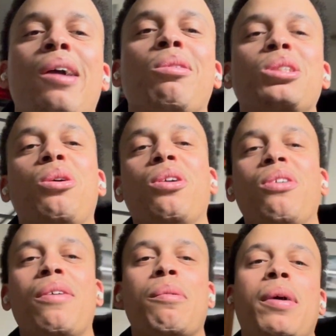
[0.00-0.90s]
what's going
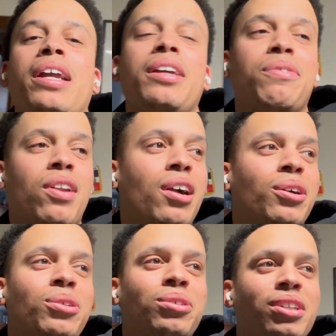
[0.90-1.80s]
on, everybody?
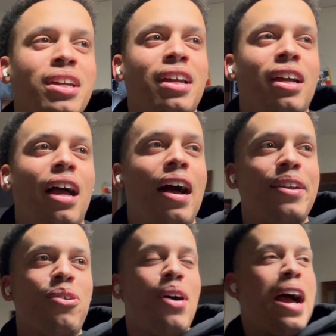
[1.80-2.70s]
Flako. I
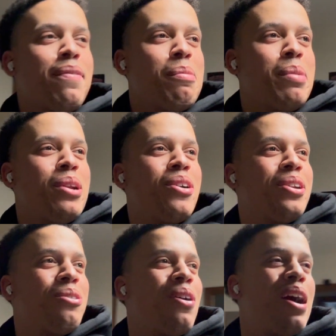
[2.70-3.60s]
know I haven't been on
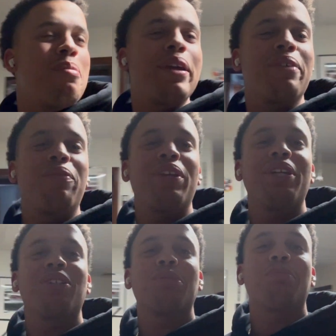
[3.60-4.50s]
in a while making videos,